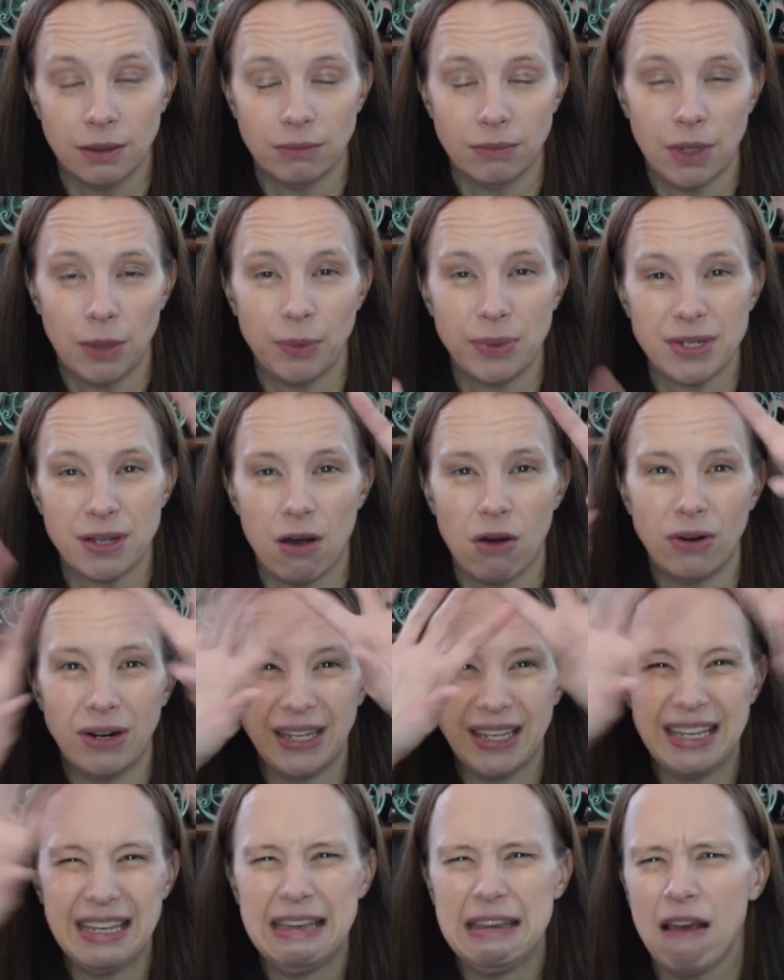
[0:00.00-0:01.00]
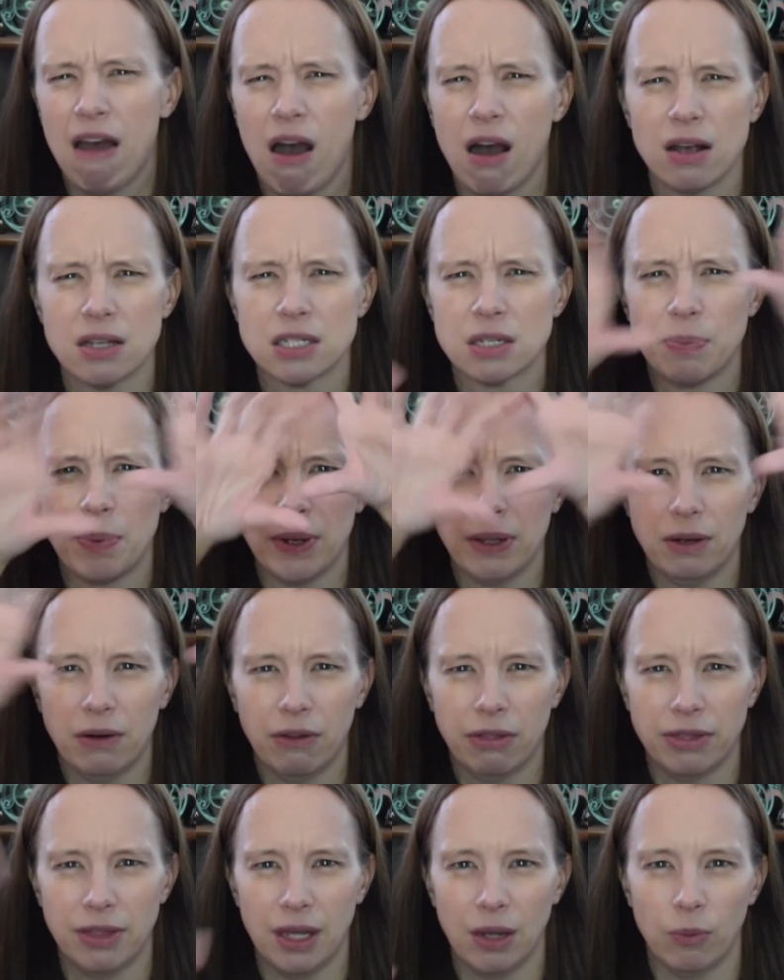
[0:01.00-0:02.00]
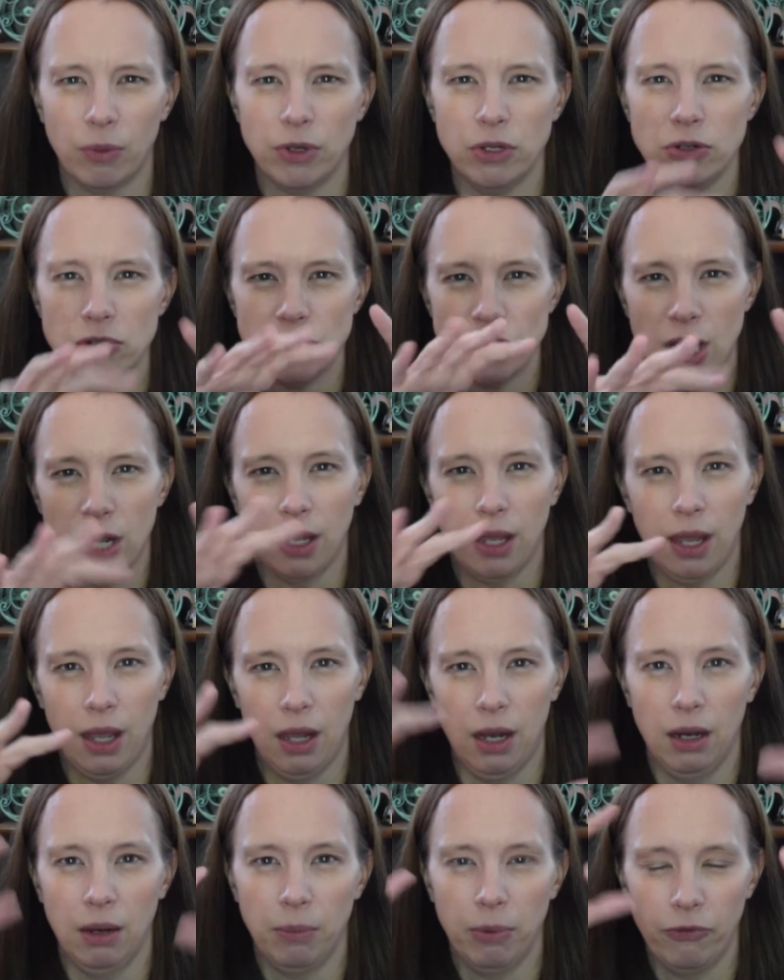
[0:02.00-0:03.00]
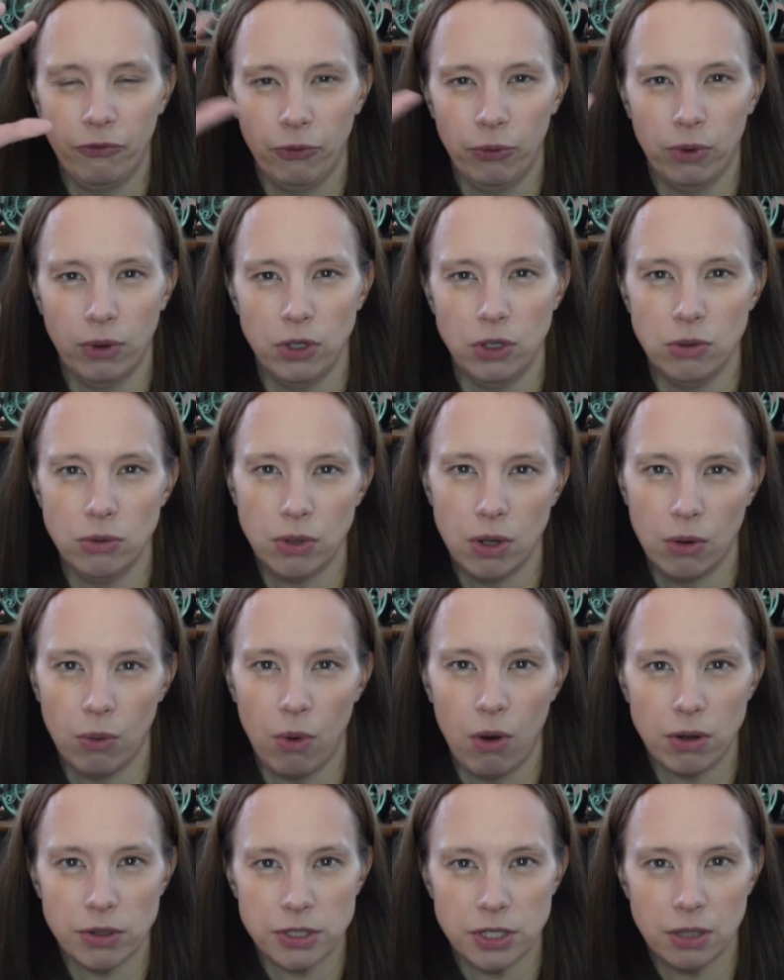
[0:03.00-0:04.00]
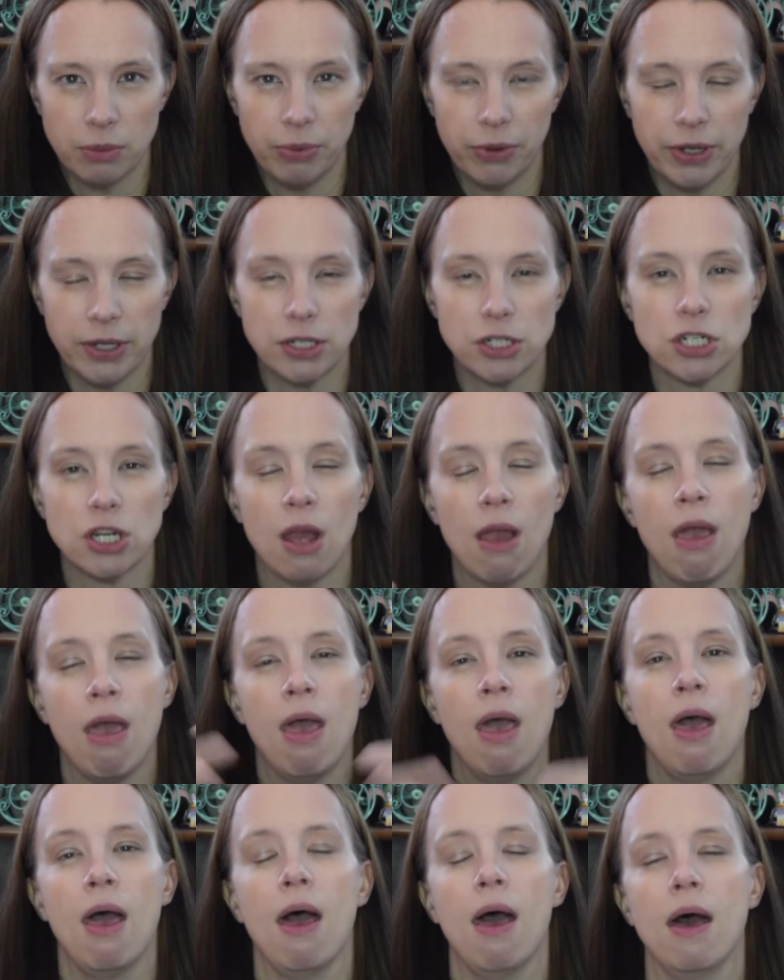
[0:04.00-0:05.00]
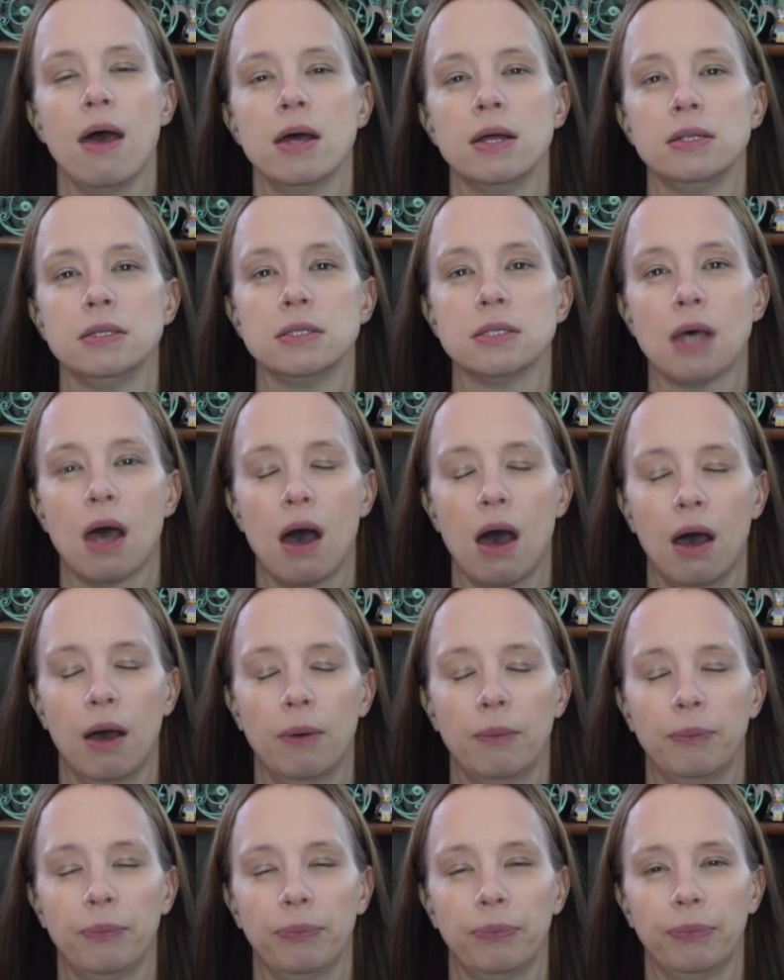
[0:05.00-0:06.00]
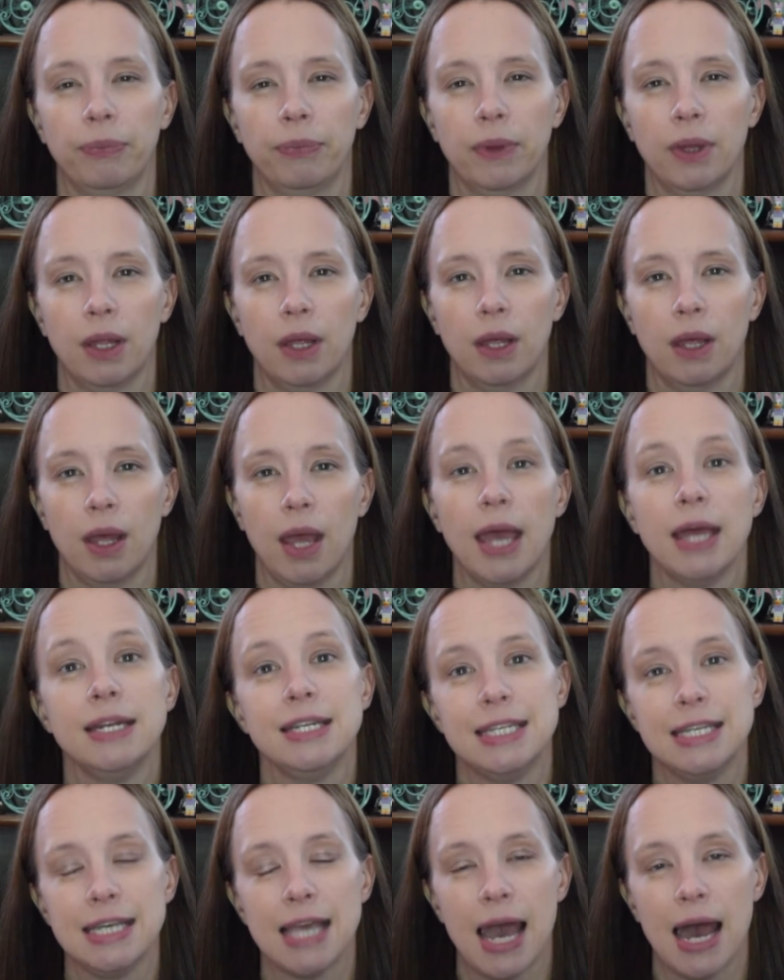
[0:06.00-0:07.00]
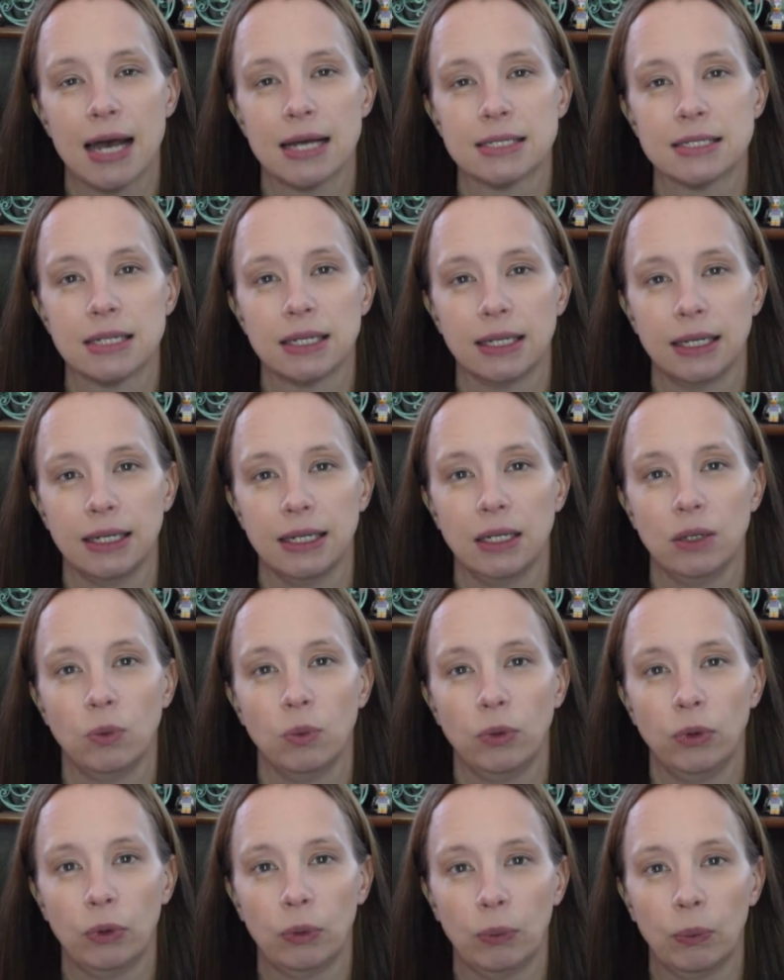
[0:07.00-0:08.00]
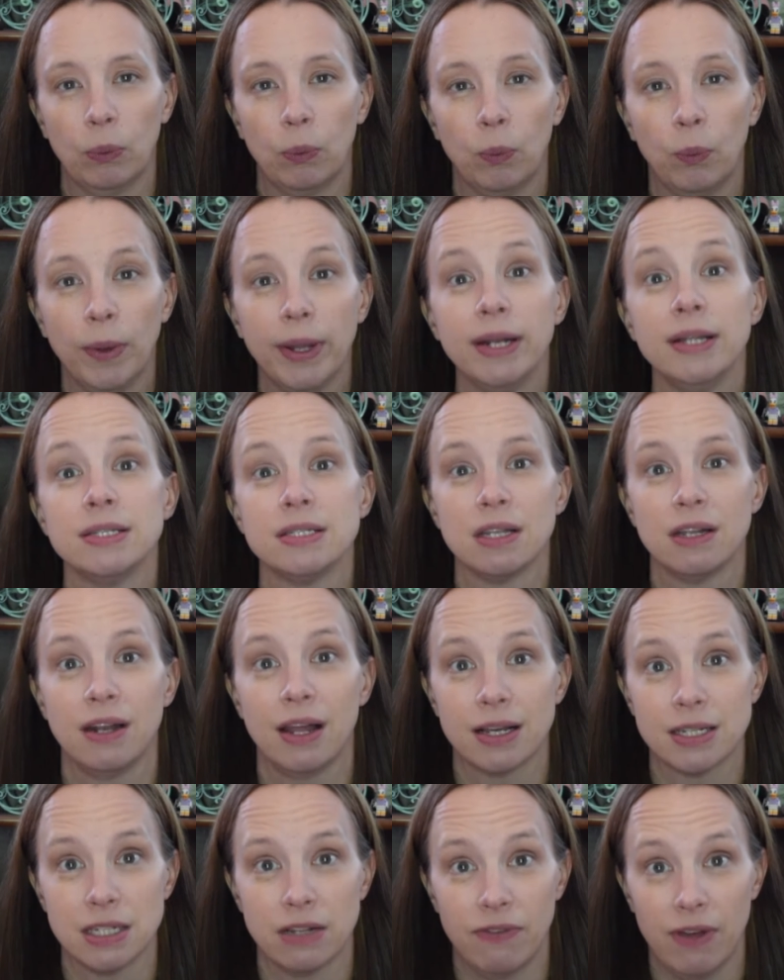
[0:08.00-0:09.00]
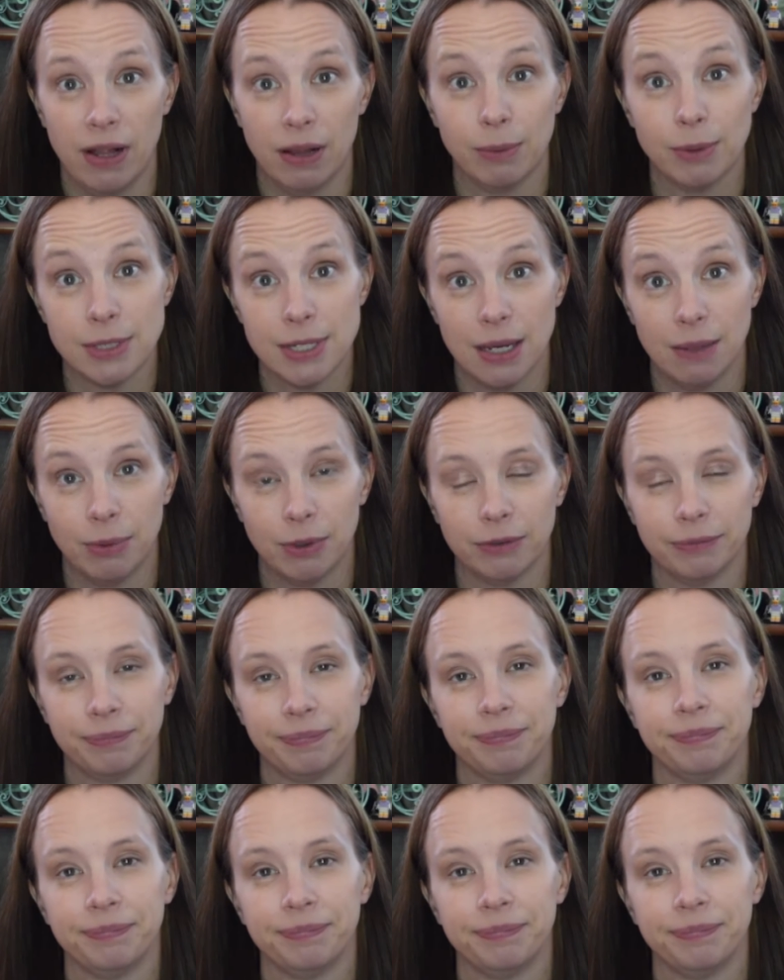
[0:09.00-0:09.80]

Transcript: don't want to call it a kiosk, but a little thing where you check in before you go onto the bridge. And he asked the lady, when is the next available table?